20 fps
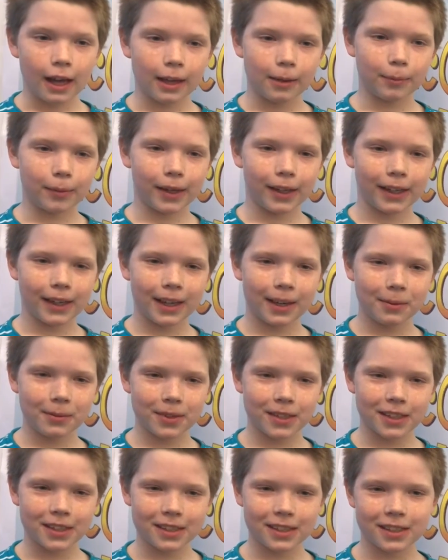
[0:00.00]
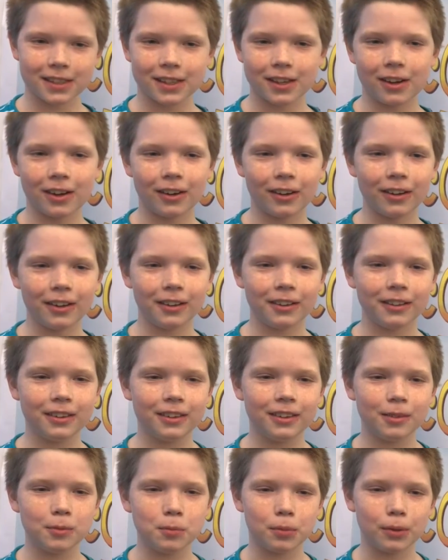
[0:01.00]
Hi, my name is
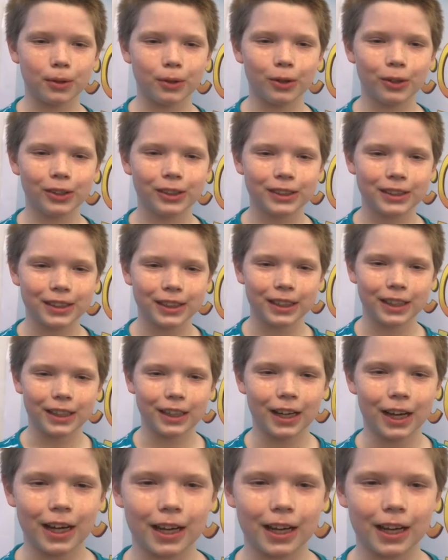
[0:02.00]
Colin Bergs, and